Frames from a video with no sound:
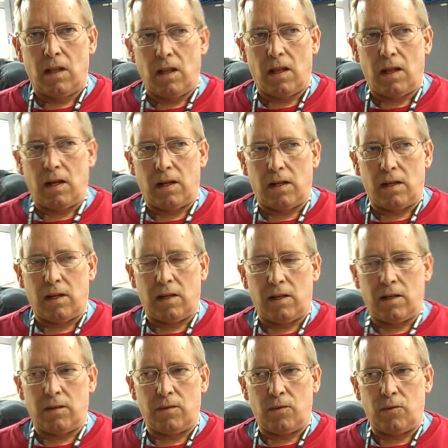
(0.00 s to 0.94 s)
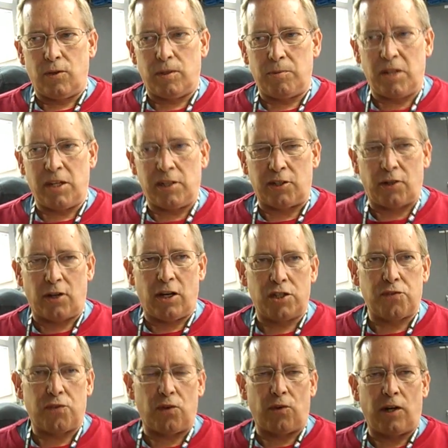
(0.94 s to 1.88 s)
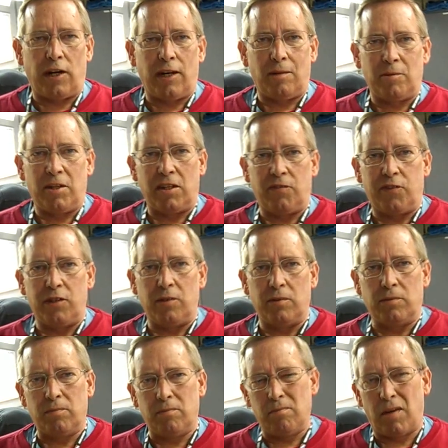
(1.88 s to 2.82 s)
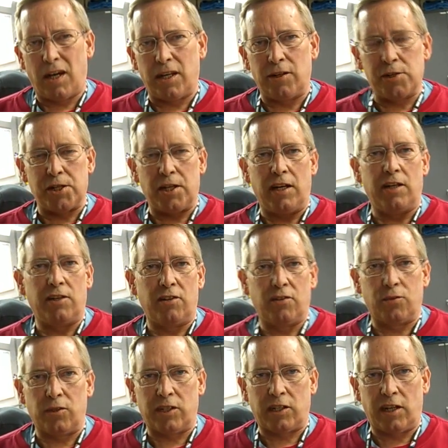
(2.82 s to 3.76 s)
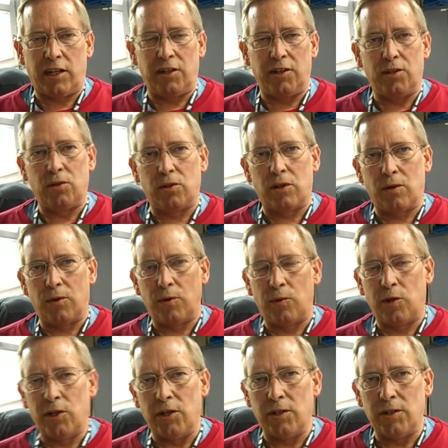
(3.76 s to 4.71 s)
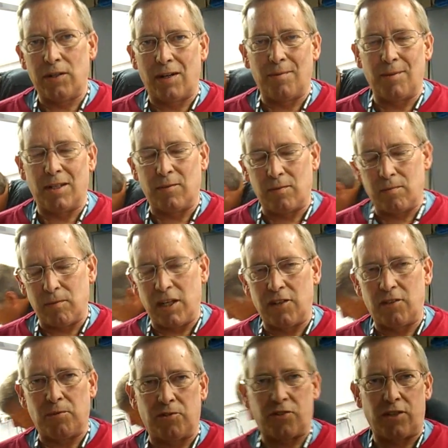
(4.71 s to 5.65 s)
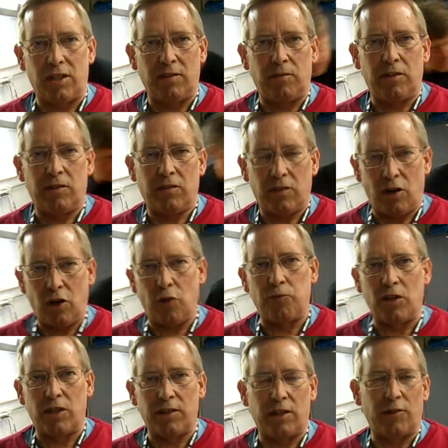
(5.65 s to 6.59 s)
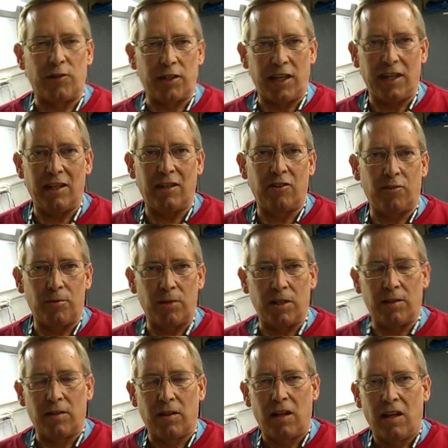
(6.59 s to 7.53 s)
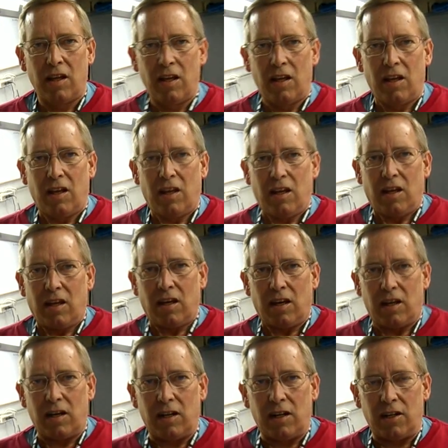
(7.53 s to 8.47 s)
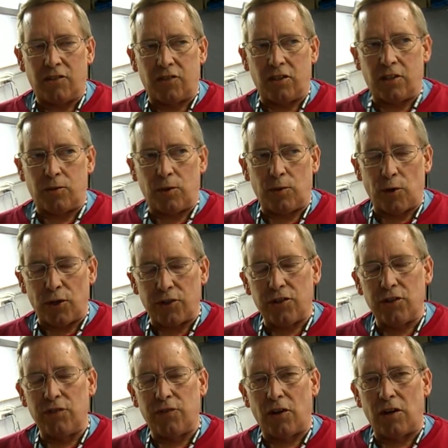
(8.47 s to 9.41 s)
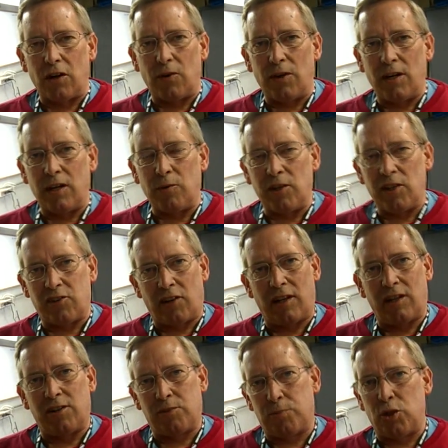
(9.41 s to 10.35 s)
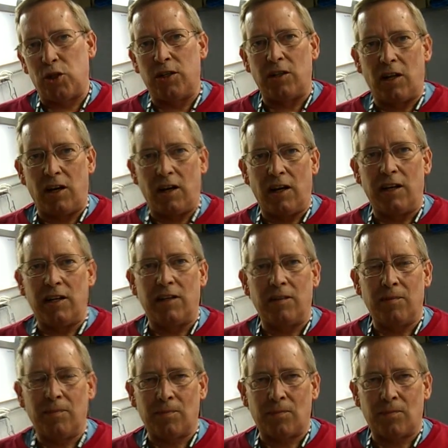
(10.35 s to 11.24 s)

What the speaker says: We had been in the garage for a while, made a few minor changes. We kind of knew where we were. I mean, made some steps. Hopefully there were gains, but since we weren't too far away, we decided to just put it in line,